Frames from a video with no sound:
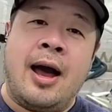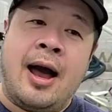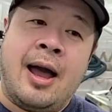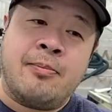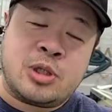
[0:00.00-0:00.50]

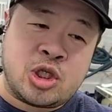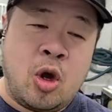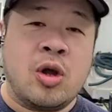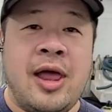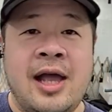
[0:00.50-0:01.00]
I'm
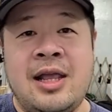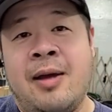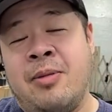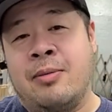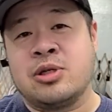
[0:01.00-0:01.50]
so glad
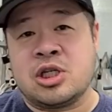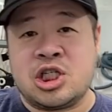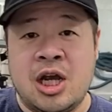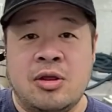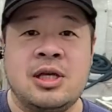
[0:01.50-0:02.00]
I'm able to
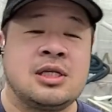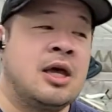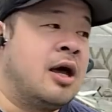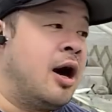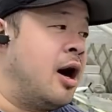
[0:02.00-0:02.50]
share this
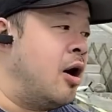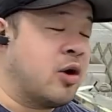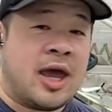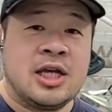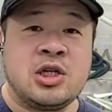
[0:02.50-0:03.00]

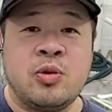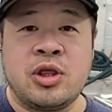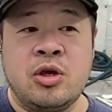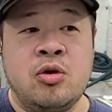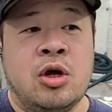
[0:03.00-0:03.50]
occasion with you.